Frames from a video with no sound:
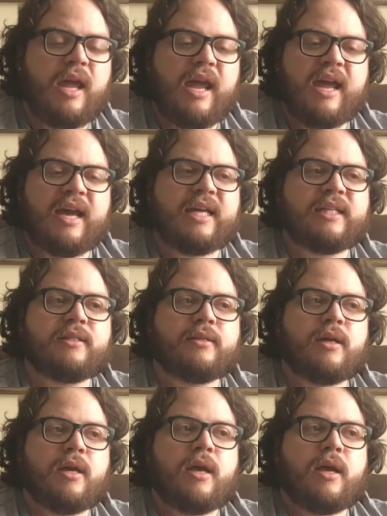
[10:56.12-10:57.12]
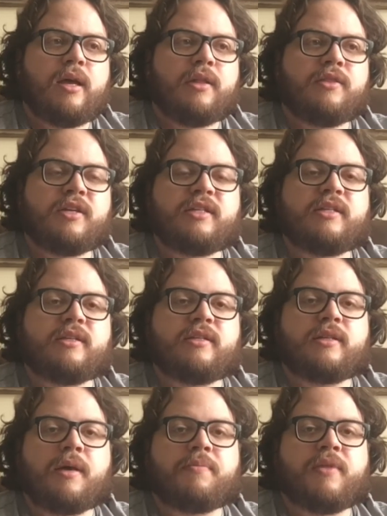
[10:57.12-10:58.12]
And this is
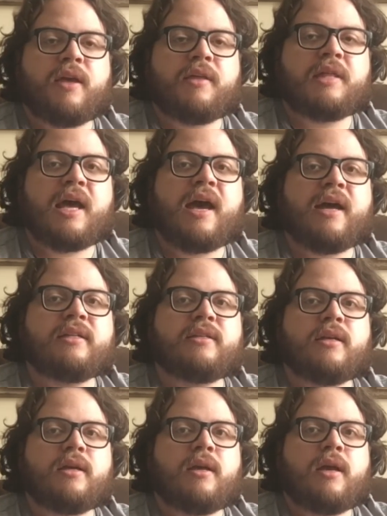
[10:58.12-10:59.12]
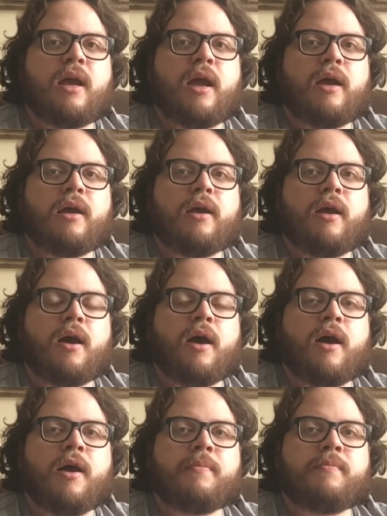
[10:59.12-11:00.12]
something that,
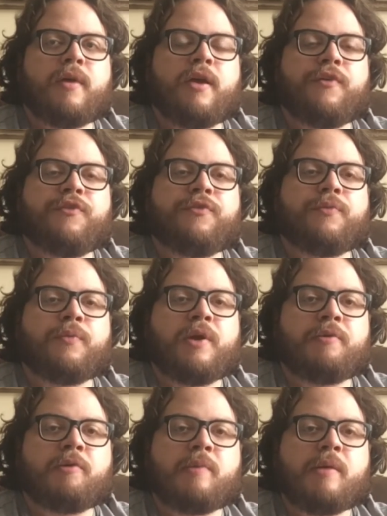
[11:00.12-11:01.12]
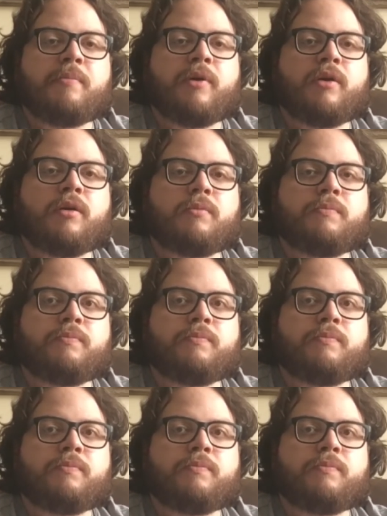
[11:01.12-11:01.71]
um, if we remember,